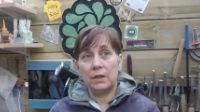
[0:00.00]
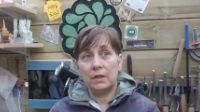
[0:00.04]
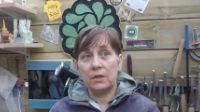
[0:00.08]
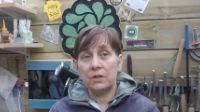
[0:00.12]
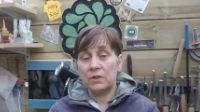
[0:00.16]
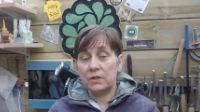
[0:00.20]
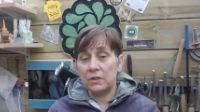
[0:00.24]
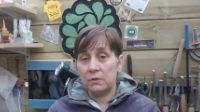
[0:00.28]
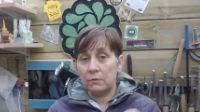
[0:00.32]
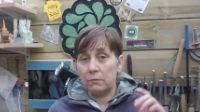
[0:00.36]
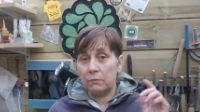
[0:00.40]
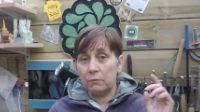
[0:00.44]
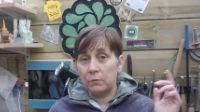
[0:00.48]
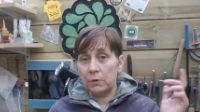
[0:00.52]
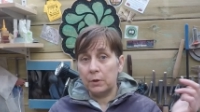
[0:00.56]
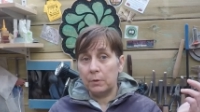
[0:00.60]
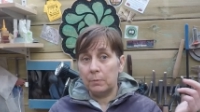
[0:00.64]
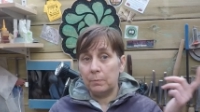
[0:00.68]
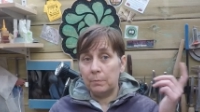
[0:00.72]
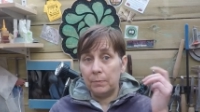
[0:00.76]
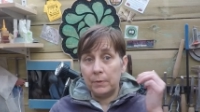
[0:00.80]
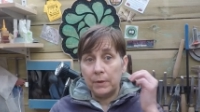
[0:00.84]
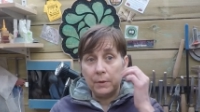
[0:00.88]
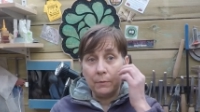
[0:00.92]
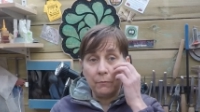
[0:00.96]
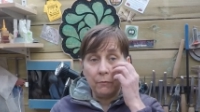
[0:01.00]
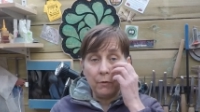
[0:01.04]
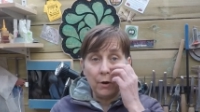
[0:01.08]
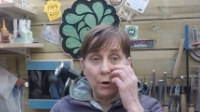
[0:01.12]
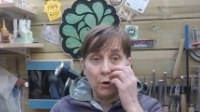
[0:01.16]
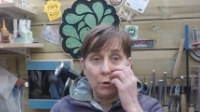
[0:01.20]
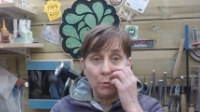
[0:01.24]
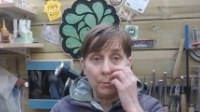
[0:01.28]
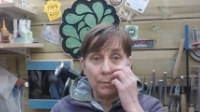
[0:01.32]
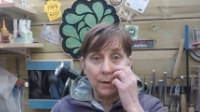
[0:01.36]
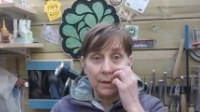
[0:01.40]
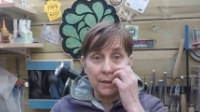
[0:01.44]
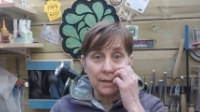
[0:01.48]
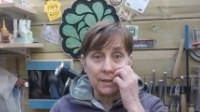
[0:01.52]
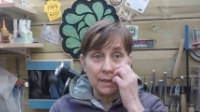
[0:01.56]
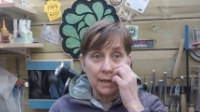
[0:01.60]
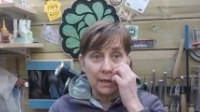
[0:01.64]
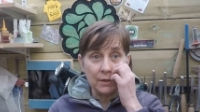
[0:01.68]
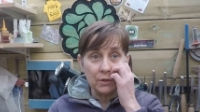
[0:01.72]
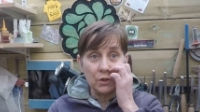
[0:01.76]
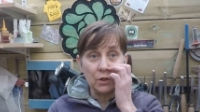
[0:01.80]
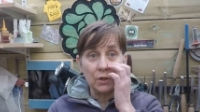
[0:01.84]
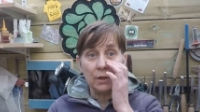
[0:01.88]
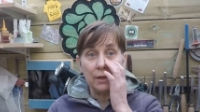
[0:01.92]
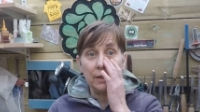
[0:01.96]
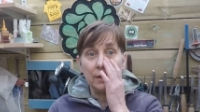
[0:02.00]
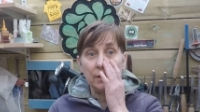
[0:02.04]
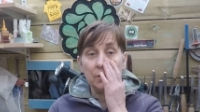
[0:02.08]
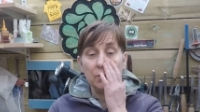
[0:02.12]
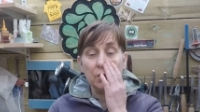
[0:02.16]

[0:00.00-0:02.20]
because the room is actually